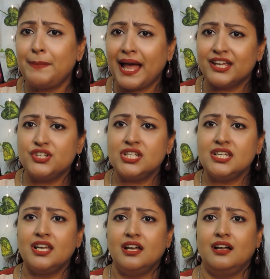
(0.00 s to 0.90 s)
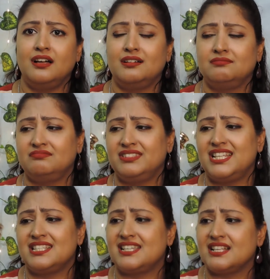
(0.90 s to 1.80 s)
packaging.
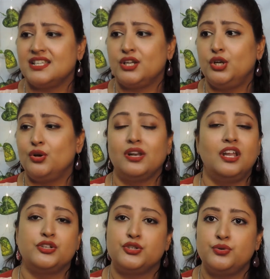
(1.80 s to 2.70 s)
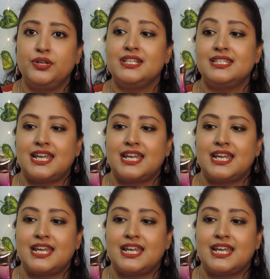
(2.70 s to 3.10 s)
This doesn't look luxurious.